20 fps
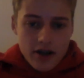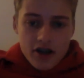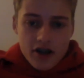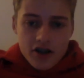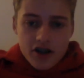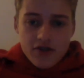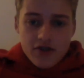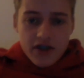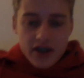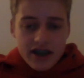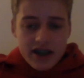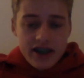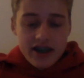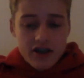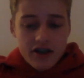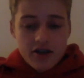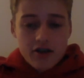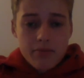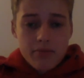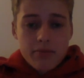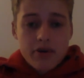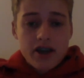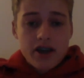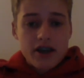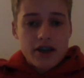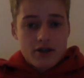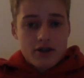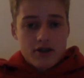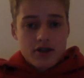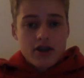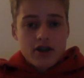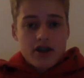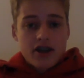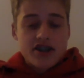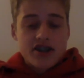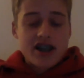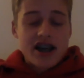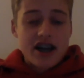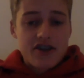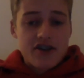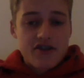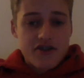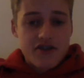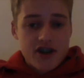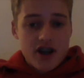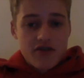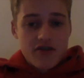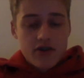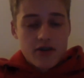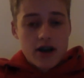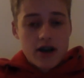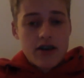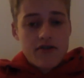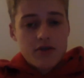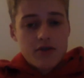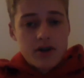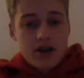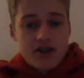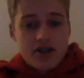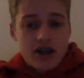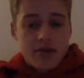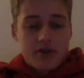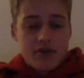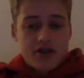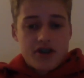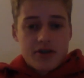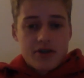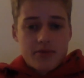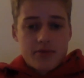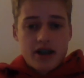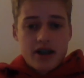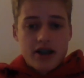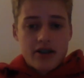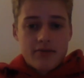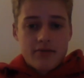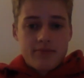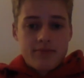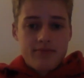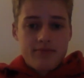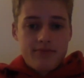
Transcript: Do you think he can compete and challenge for another heavyweight championship again?